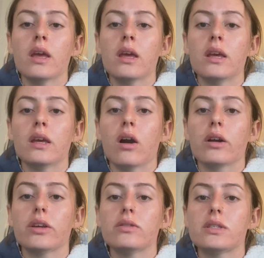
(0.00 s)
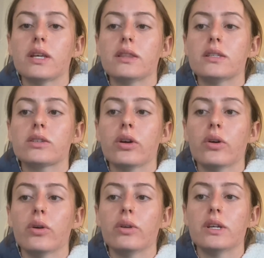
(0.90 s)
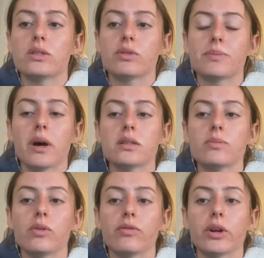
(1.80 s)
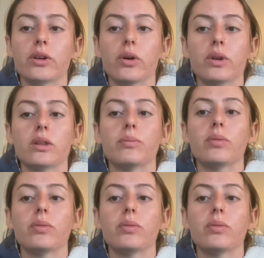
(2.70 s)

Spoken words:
He argues that this code is responsible for encoding